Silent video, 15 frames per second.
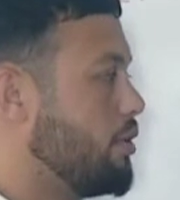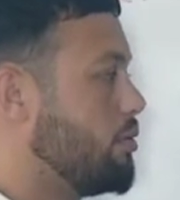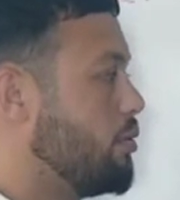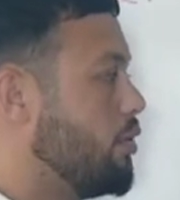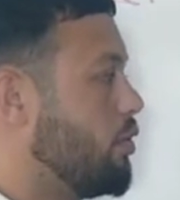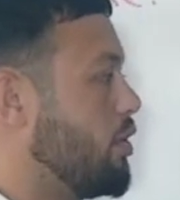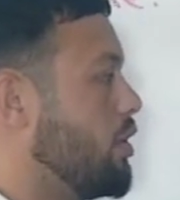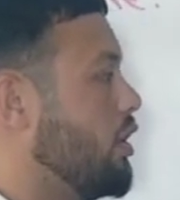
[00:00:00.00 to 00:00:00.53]

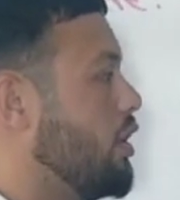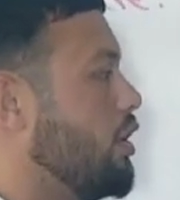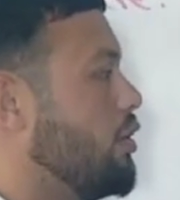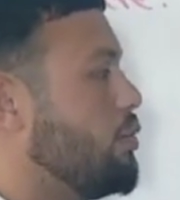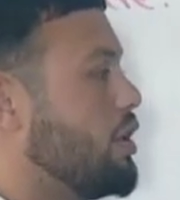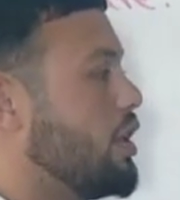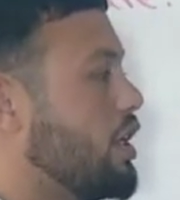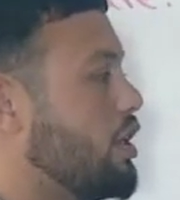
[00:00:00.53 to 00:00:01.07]
book. We
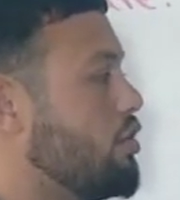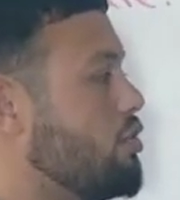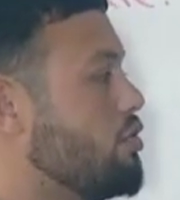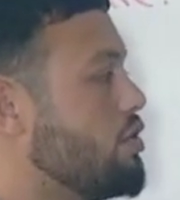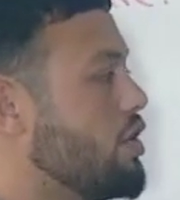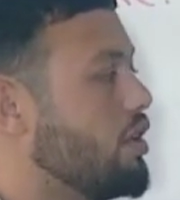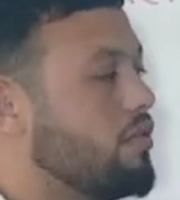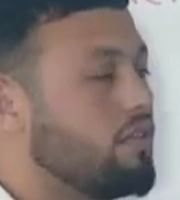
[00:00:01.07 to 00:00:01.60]
can use
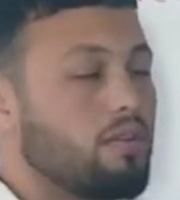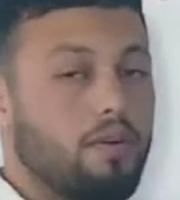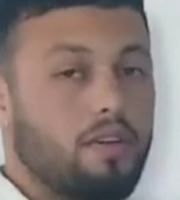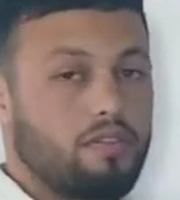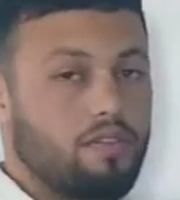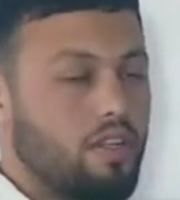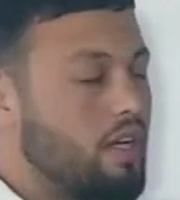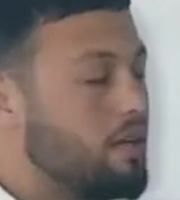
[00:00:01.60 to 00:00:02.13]
that verb of
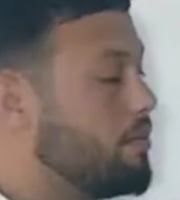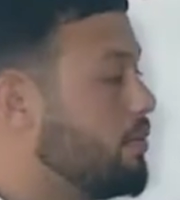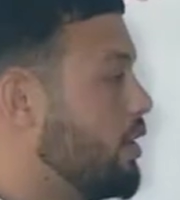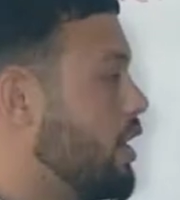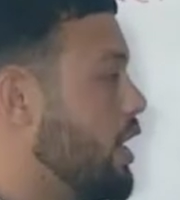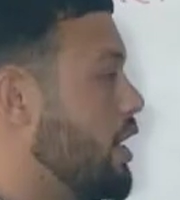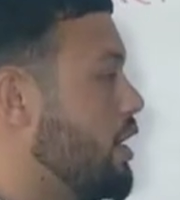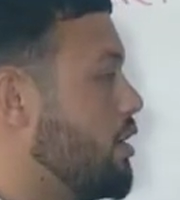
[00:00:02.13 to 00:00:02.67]
time
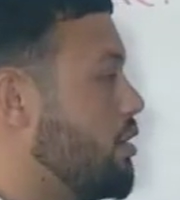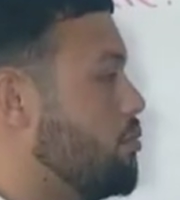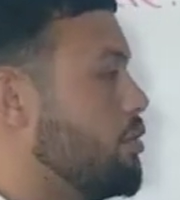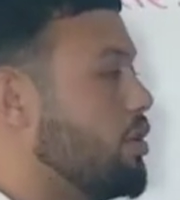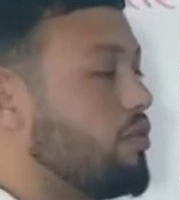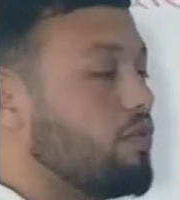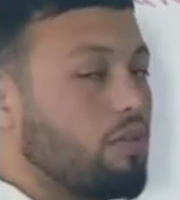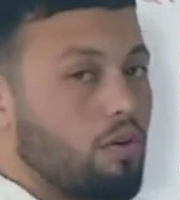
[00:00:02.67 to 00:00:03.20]
like
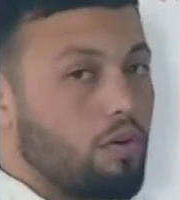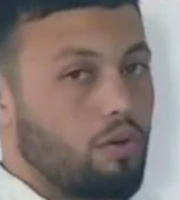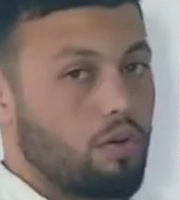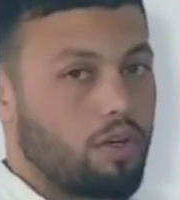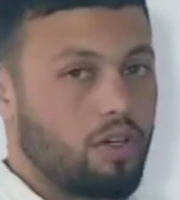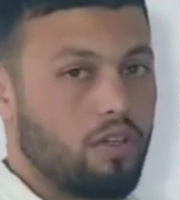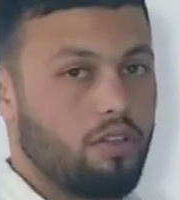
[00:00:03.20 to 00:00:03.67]
before.